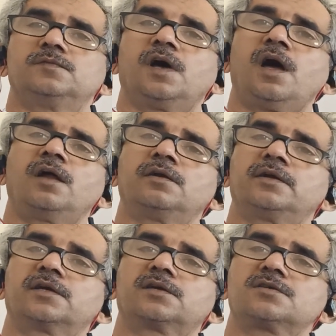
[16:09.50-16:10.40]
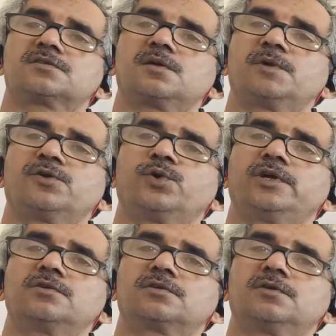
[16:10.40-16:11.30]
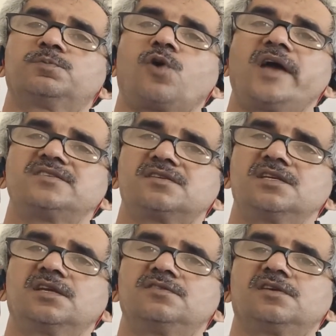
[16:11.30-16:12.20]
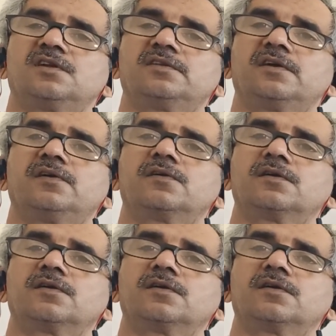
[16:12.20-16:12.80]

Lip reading: And customer-oriented pricing is another